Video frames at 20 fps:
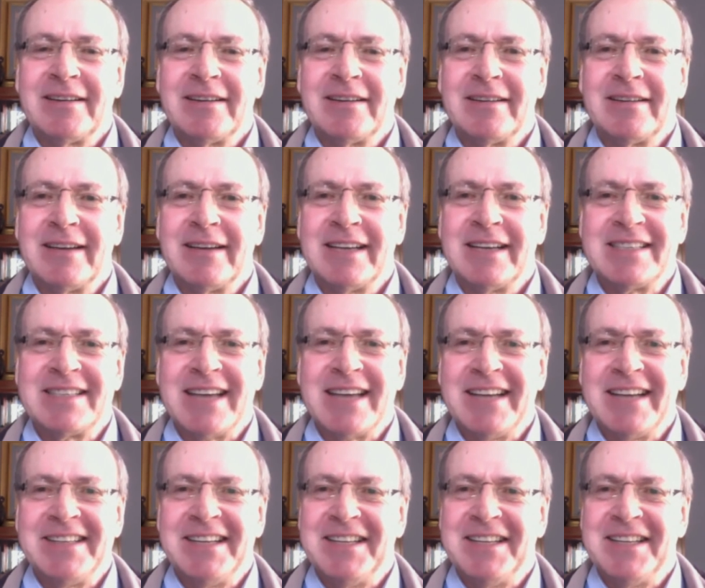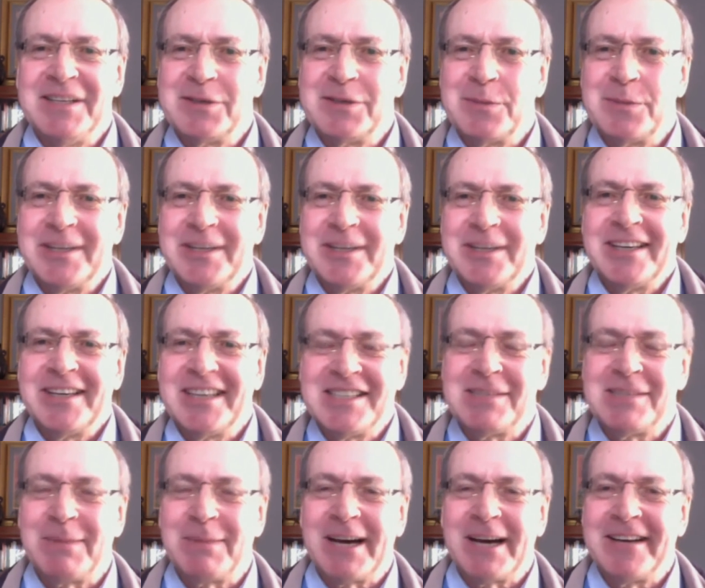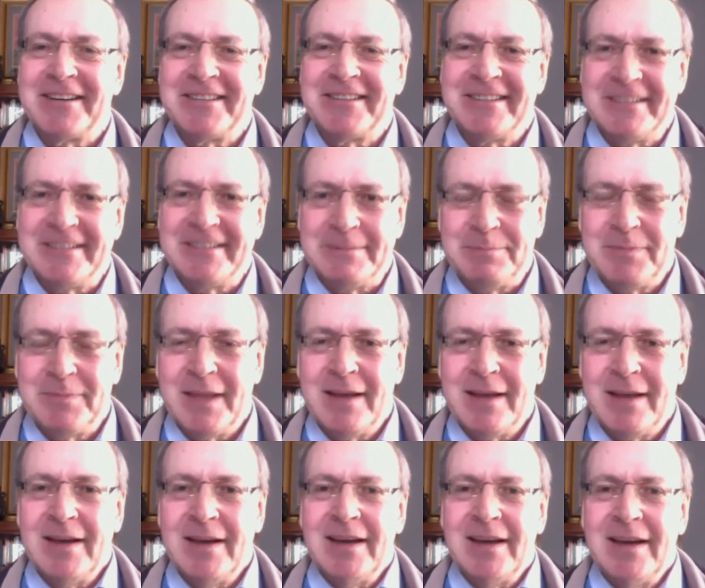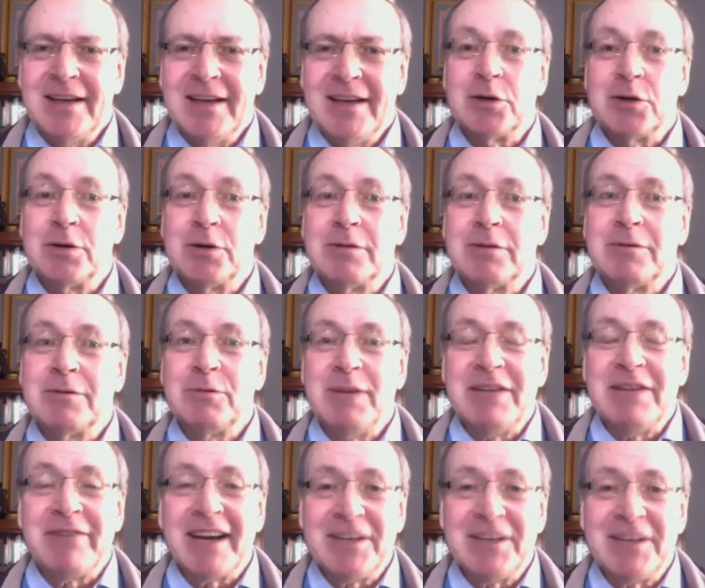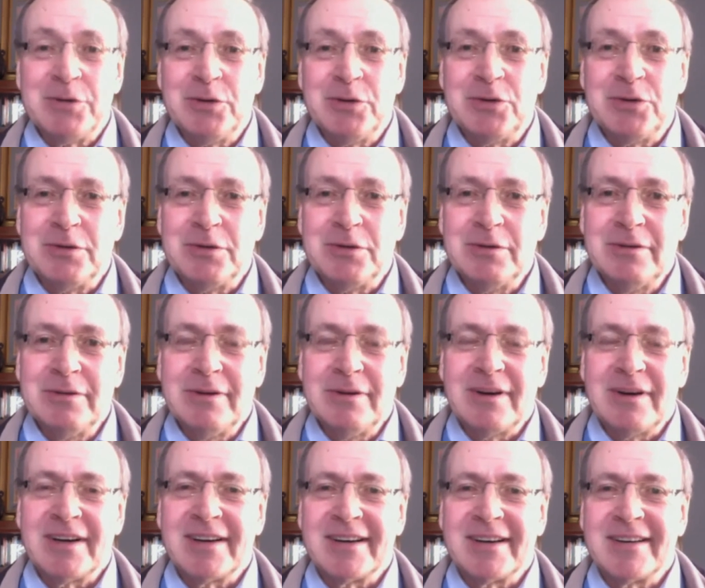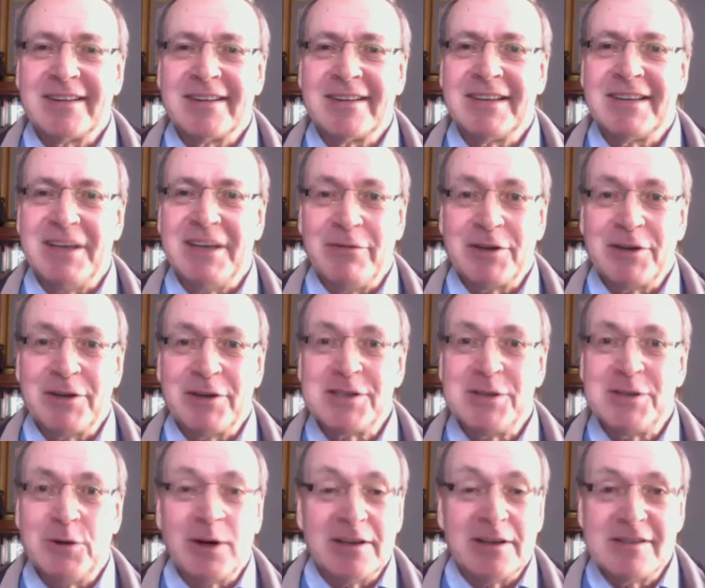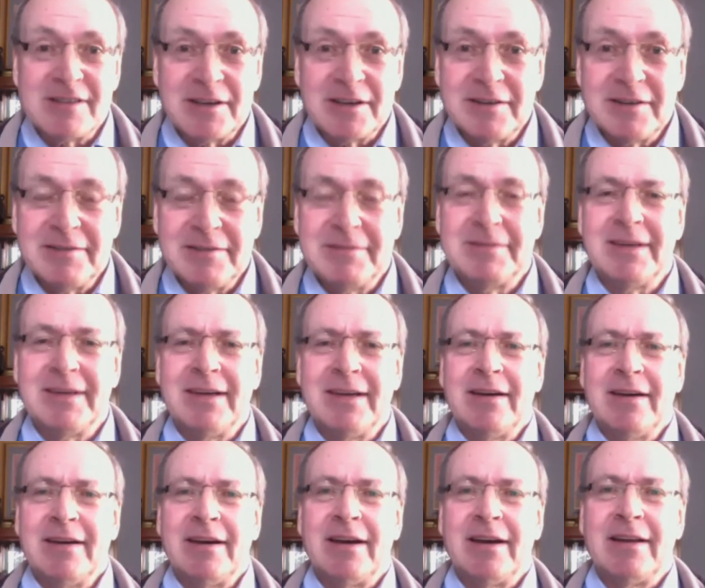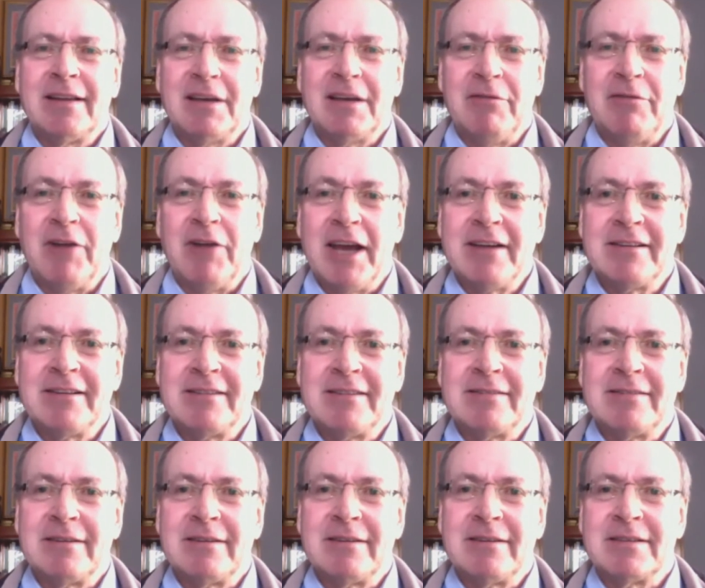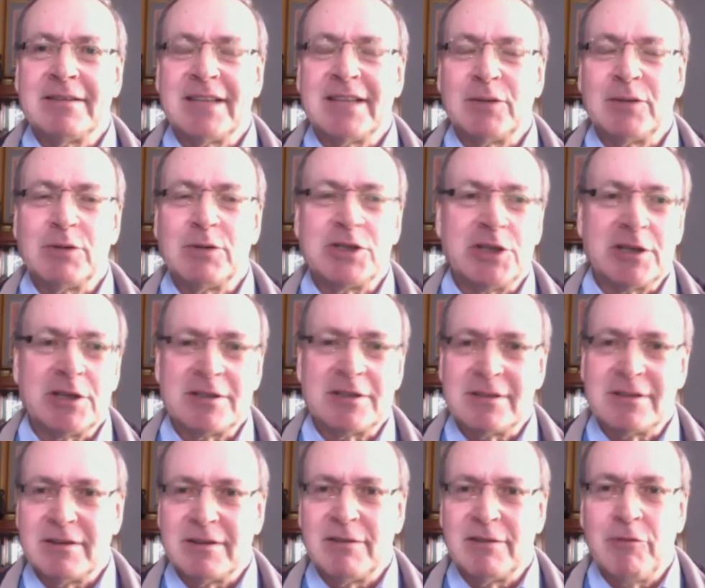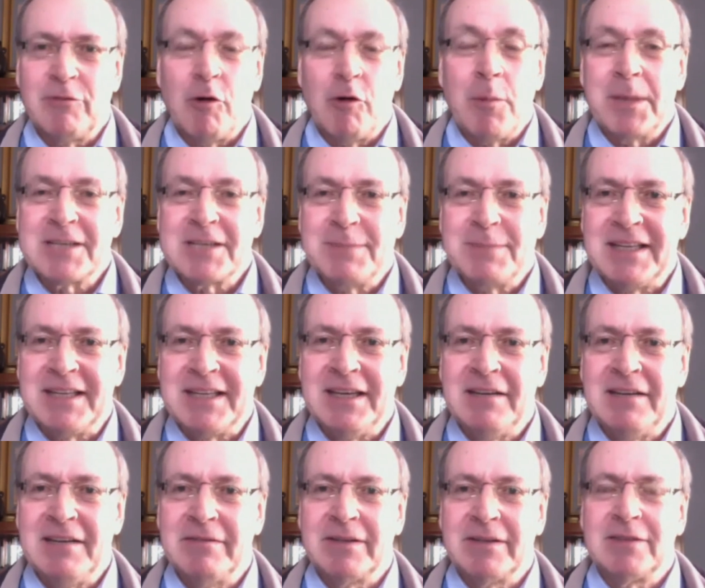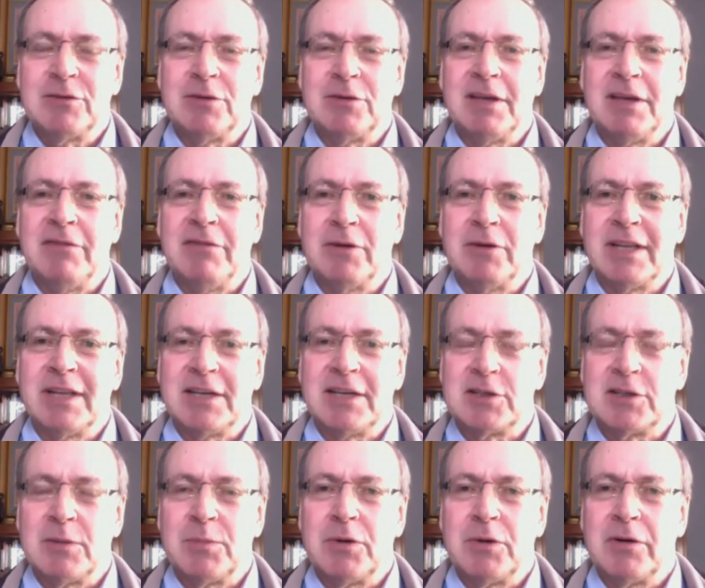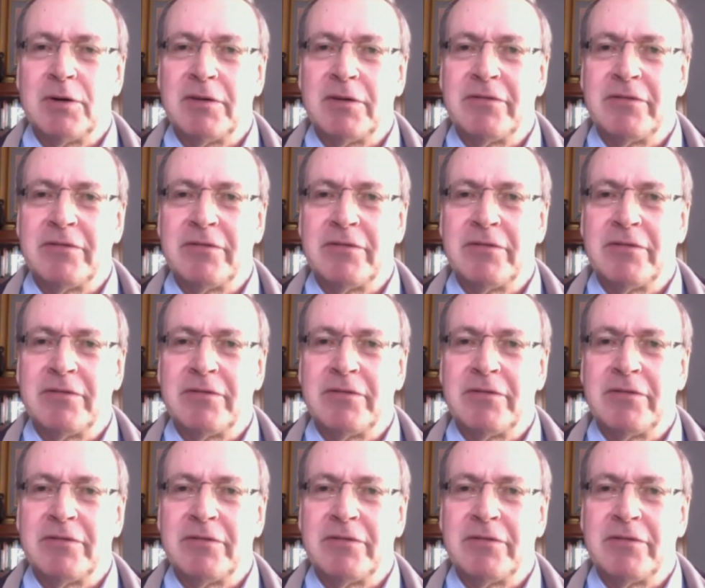excited in the morning, inspired. So we invite you to give us your answer and reflect. That was just for perspective and to give you an example of,